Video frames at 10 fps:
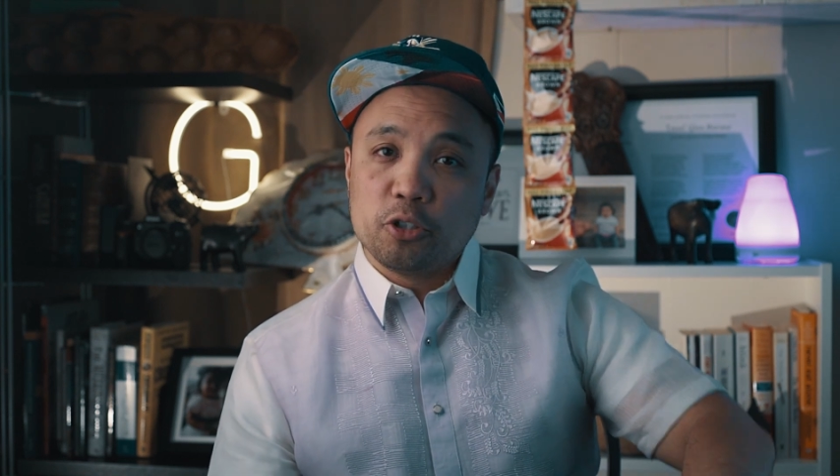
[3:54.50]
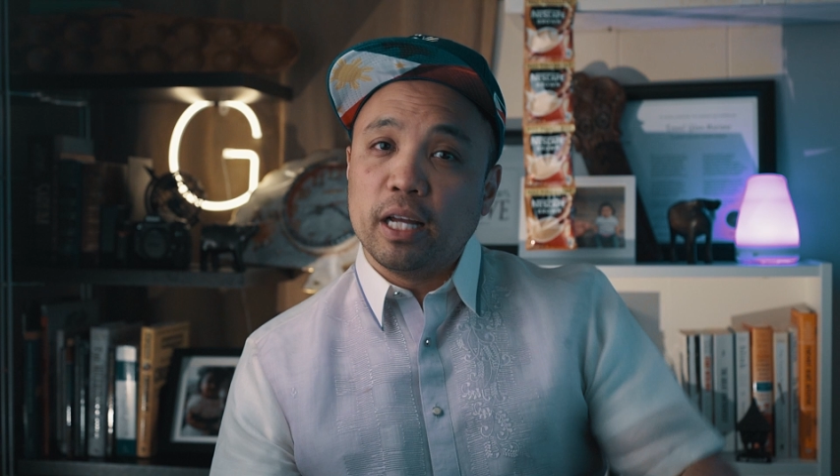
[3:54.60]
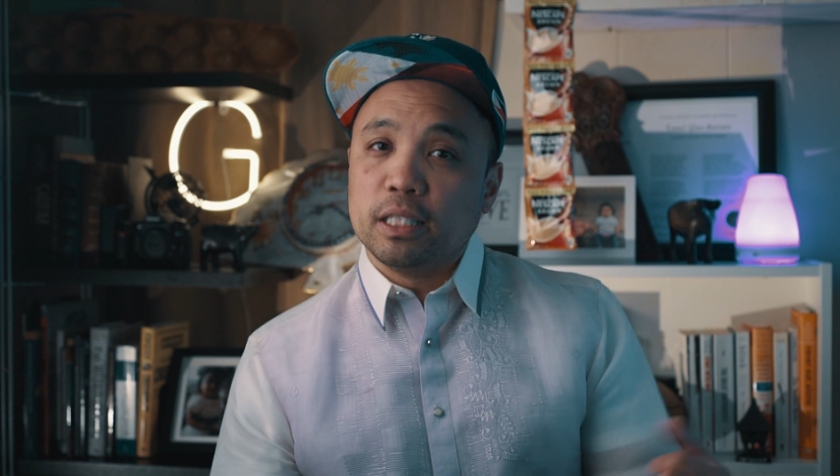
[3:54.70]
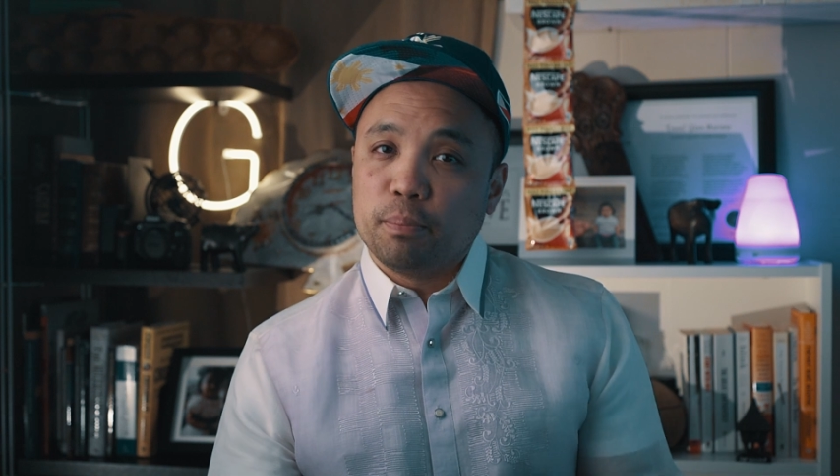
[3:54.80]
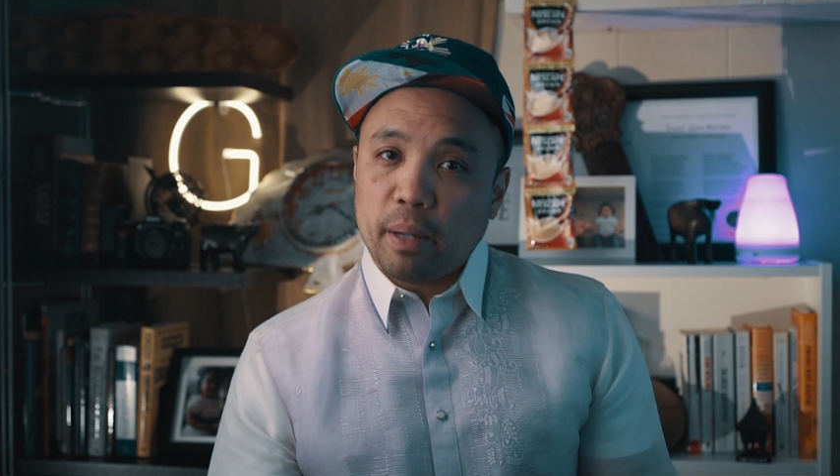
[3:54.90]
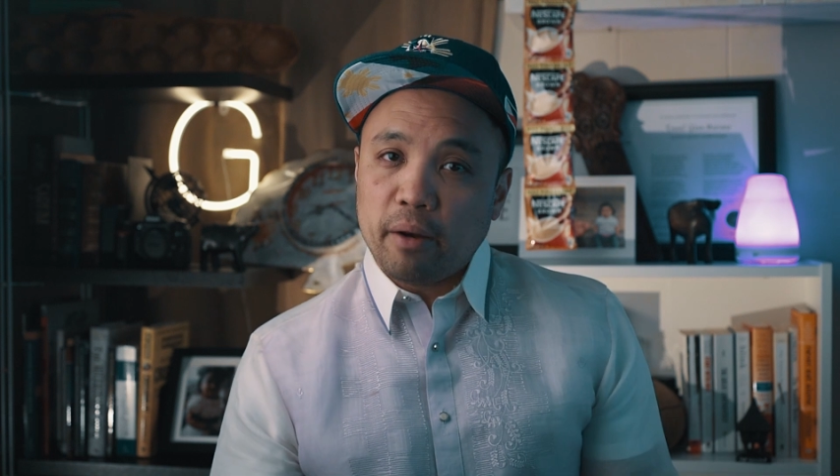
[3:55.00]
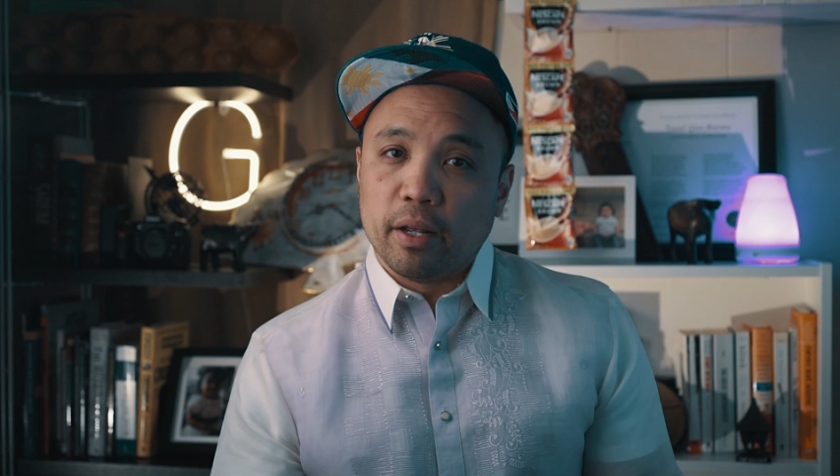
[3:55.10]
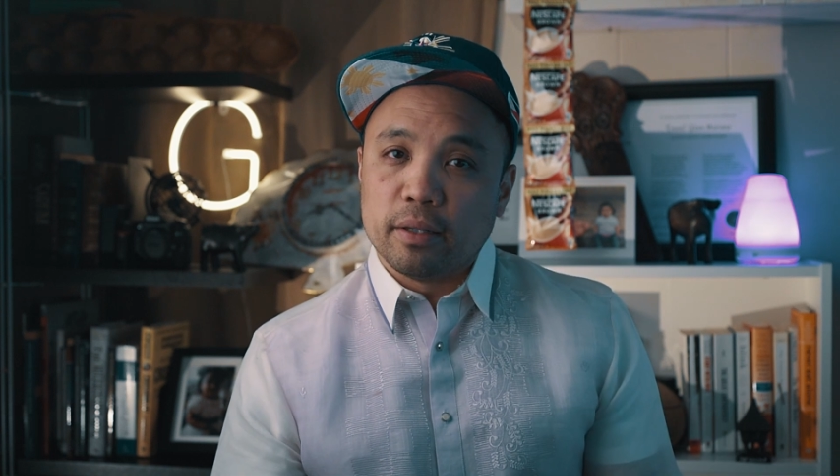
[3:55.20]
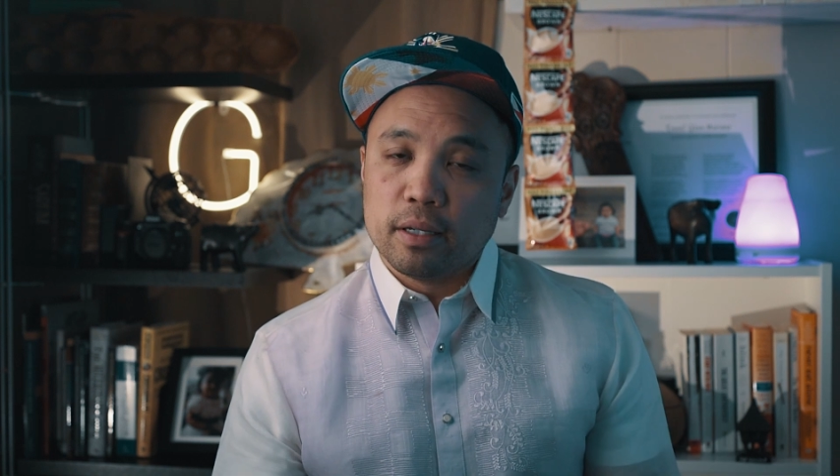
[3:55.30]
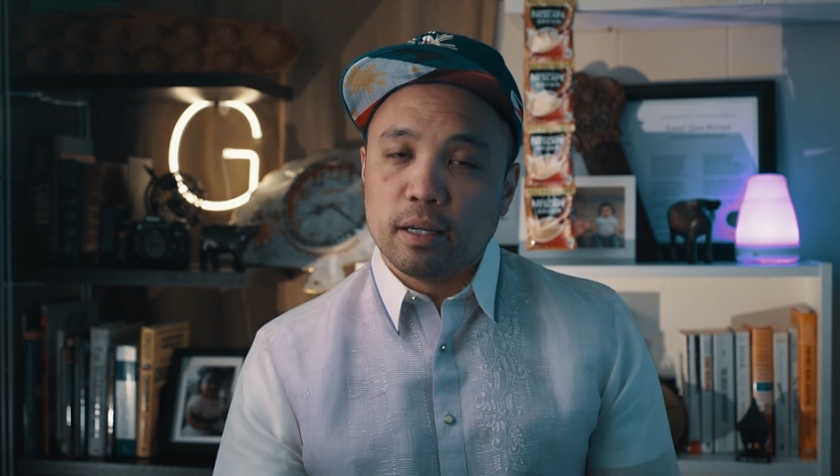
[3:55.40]

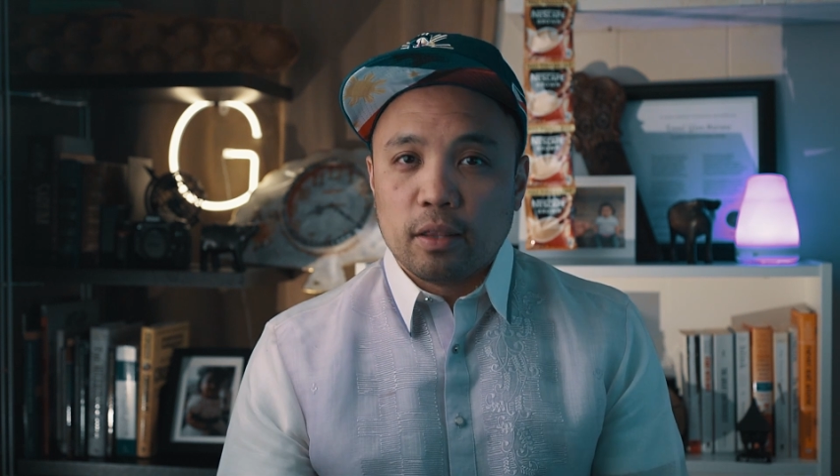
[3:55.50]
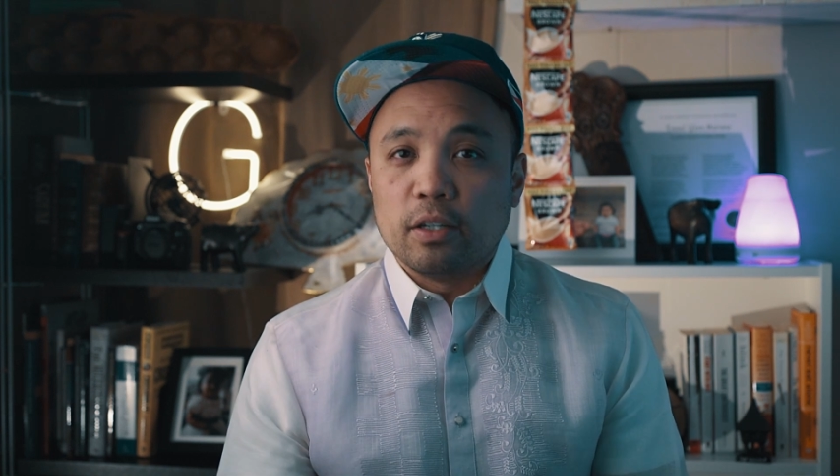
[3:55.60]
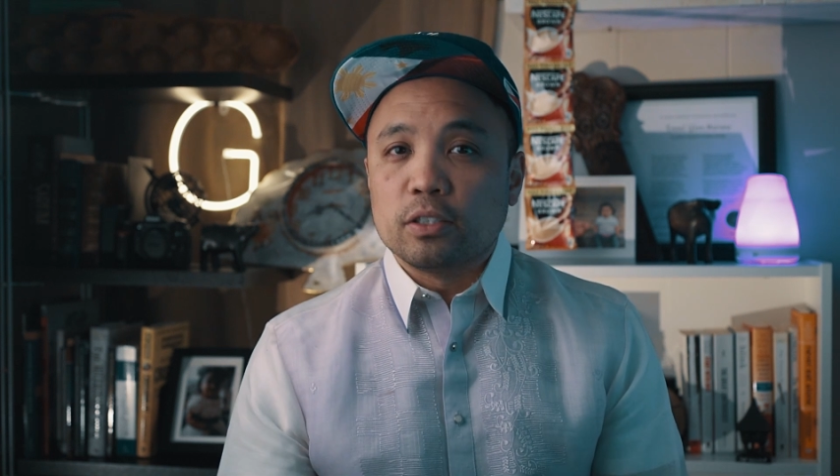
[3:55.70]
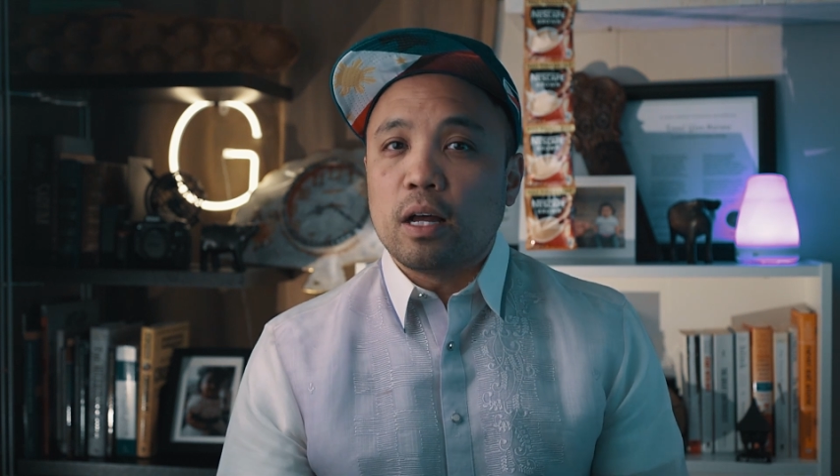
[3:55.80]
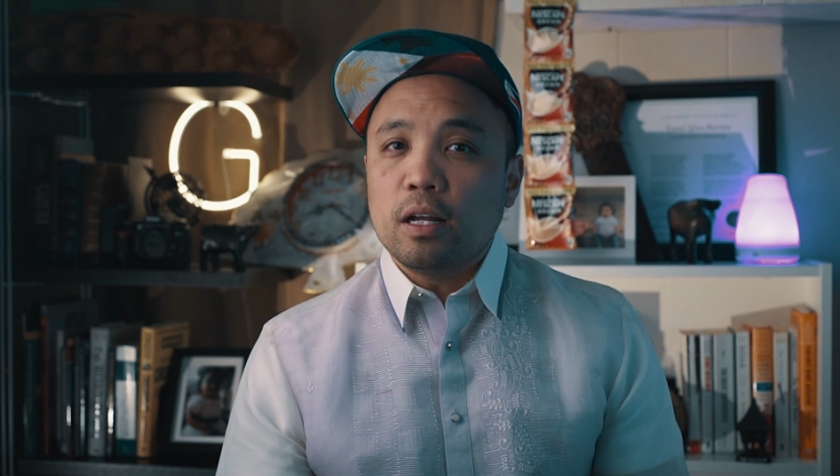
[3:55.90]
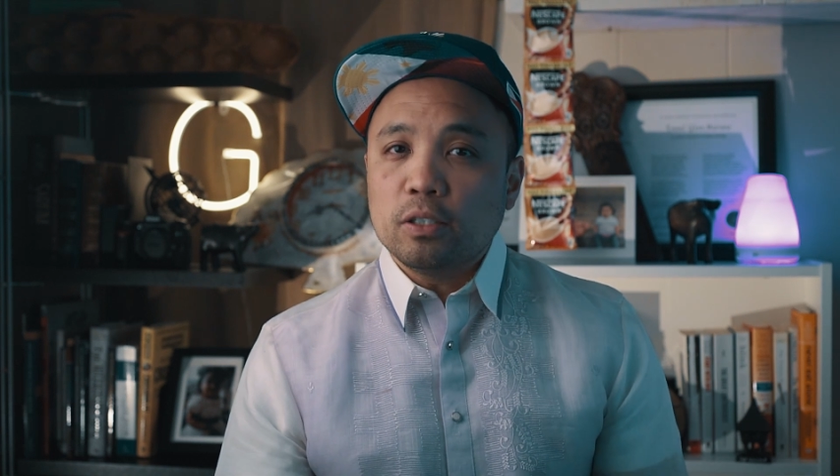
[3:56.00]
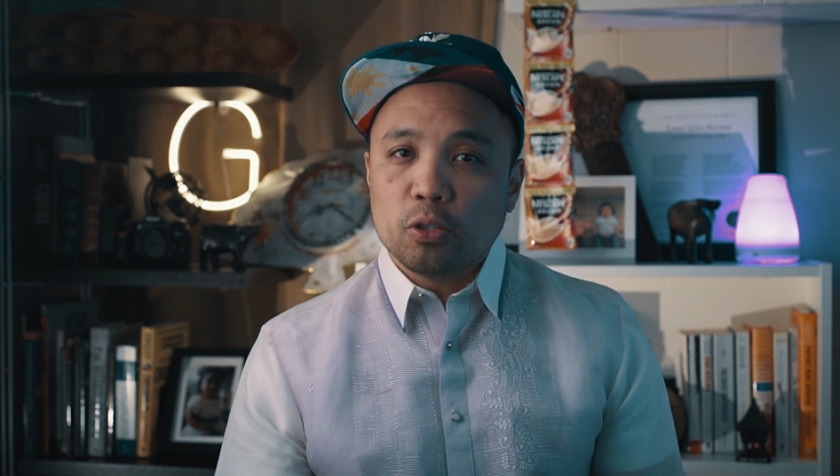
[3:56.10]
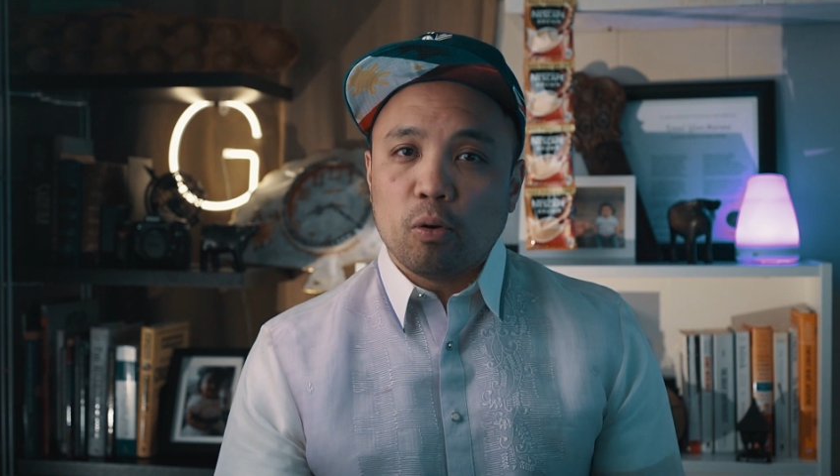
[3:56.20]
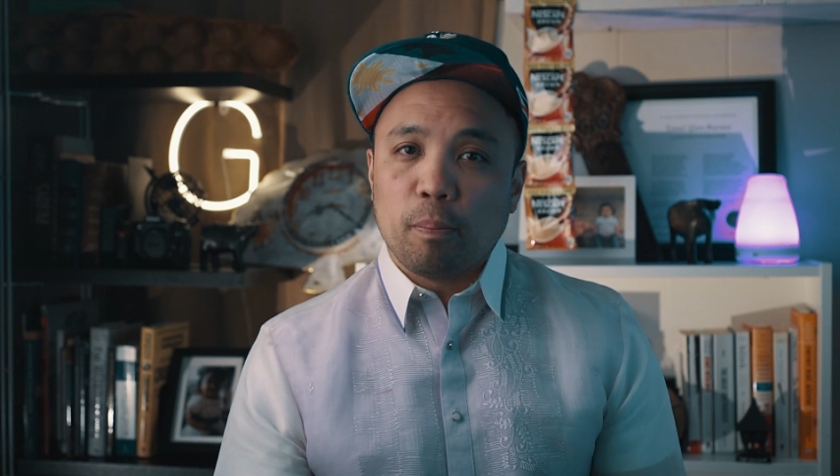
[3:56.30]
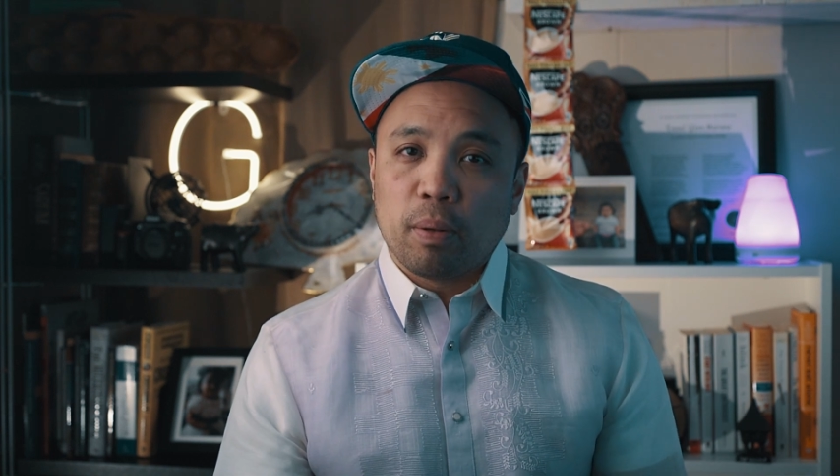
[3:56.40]
transparent. There is
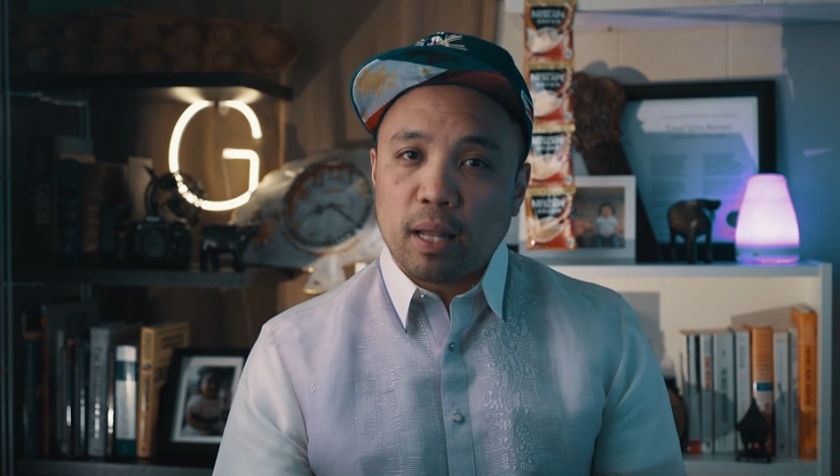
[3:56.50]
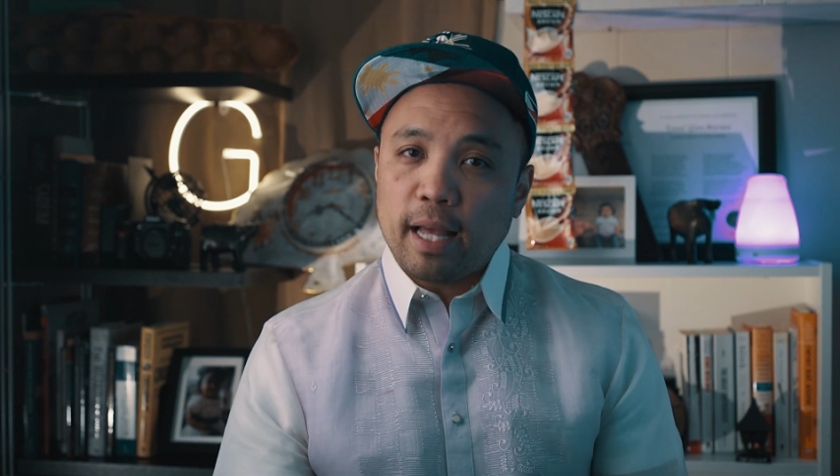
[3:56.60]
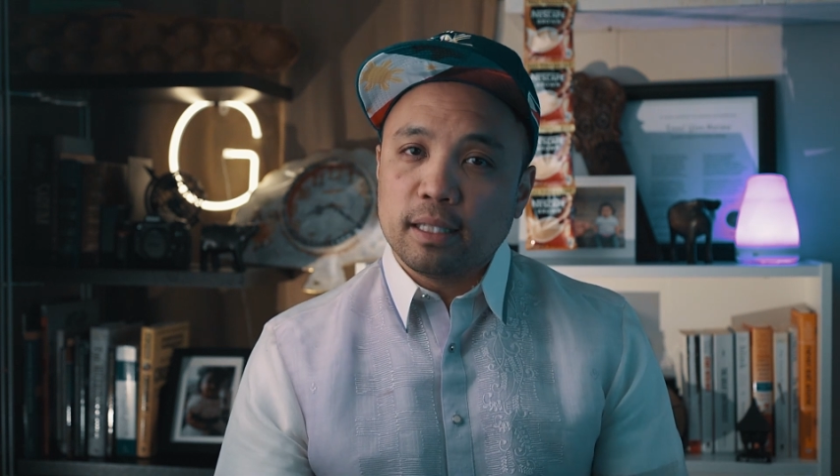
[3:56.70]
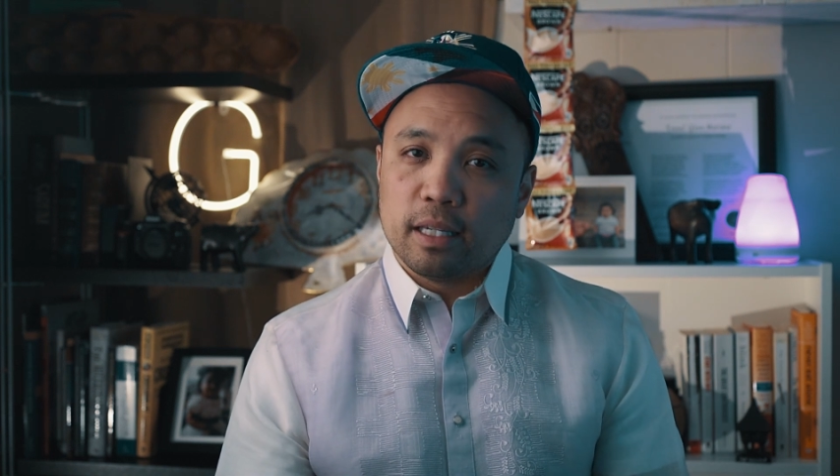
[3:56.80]
also a plant